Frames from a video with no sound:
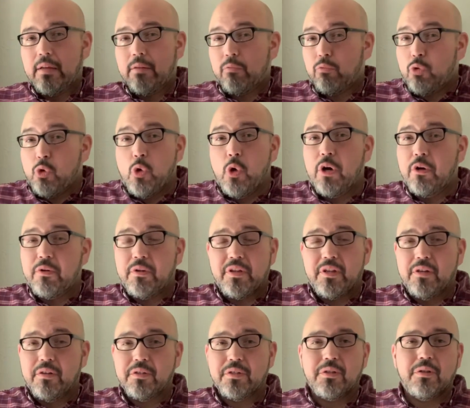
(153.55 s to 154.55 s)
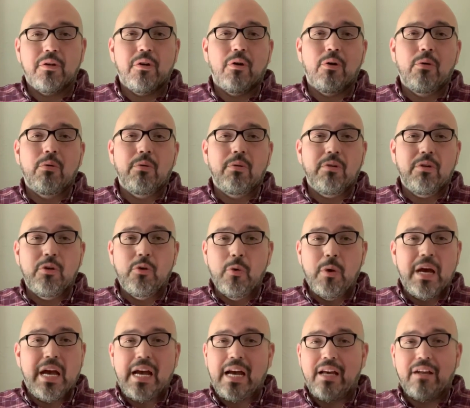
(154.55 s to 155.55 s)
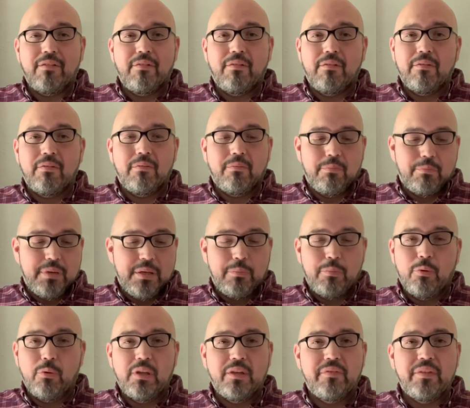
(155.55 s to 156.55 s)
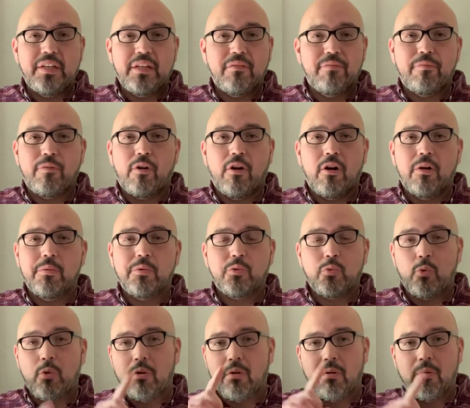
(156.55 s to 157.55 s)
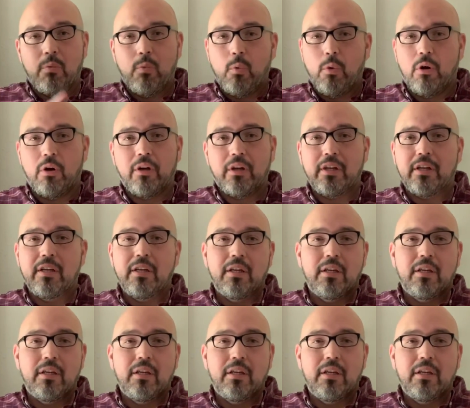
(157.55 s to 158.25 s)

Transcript: 200 years ago, you had people living in farms where work,